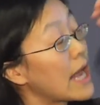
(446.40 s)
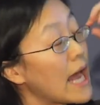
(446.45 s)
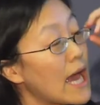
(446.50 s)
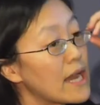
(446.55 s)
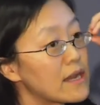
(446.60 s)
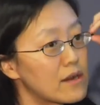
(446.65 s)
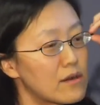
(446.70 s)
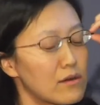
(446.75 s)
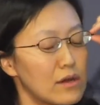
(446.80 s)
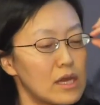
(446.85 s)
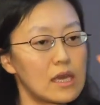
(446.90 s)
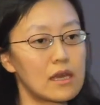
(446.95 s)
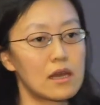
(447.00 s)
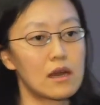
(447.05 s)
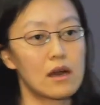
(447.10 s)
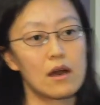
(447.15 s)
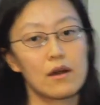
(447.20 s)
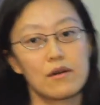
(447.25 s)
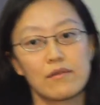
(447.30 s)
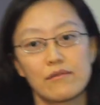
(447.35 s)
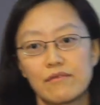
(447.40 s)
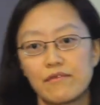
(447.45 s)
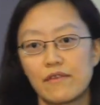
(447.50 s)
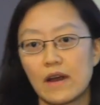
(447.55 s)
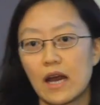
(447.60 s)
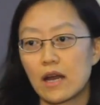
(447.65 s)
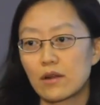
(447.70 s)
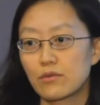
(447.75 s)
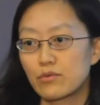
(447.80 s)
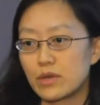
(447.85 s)
category of
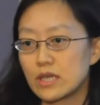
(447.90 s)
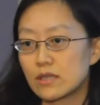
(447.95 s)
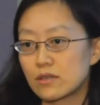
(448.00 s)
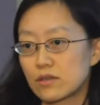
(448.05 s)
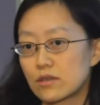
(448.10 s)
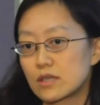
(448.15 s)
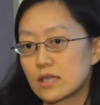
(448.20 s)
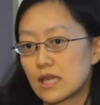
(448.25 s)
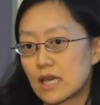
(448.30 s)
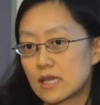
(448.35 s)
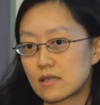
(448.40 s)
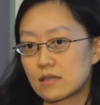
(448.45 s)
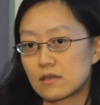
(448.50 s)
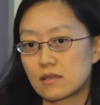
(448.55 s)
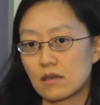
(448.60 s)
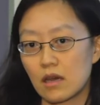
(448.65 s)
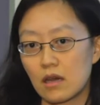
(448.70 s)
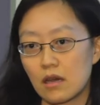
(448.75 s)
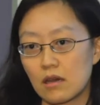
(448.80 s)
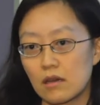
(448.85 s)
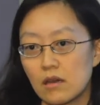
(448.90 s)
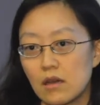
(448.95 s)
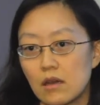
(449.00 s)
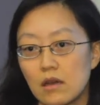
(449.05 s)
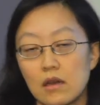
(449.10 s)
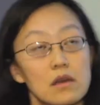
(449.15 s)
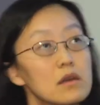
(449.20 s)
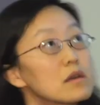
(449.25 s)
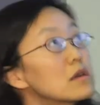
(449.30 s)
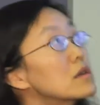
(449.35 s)
research that's
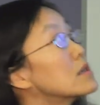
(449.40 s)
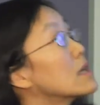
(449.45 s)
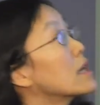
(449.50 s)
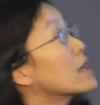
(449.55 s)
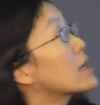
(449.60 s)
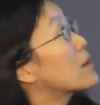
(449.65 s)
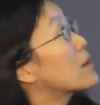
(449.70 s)
in